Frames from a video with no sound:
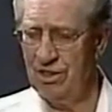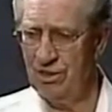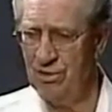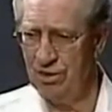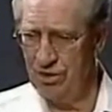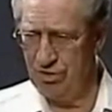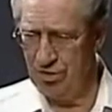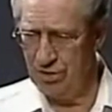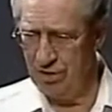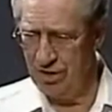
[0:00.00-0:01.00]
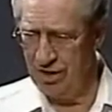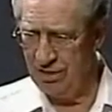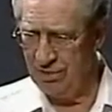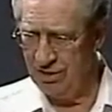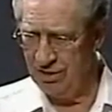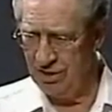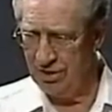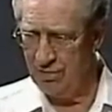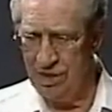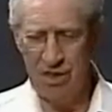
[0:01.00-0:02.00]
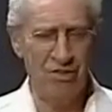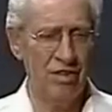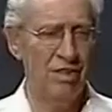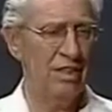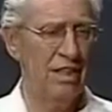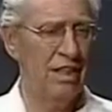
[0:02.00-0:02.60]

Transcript: this is what the Scripture adamantly says, but I feel